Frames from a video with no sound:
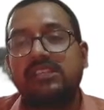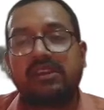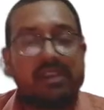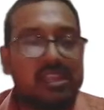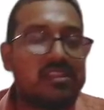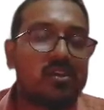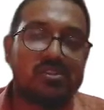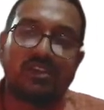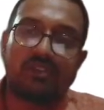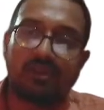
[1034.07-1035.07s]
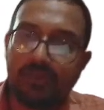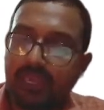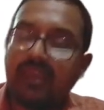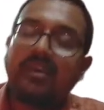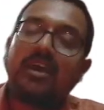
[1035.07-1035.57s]
17,000 will
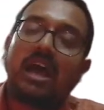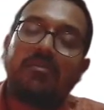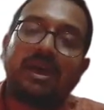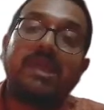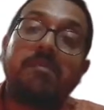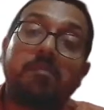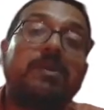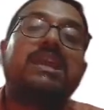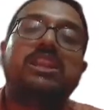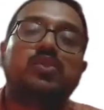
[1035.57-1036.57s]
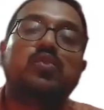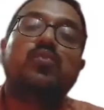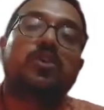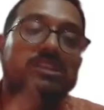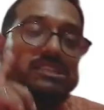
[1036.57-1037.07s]
be my P new
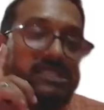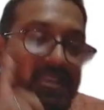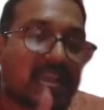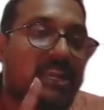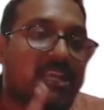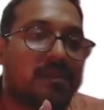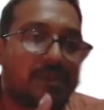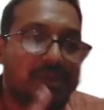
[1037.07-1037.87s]
for the second year.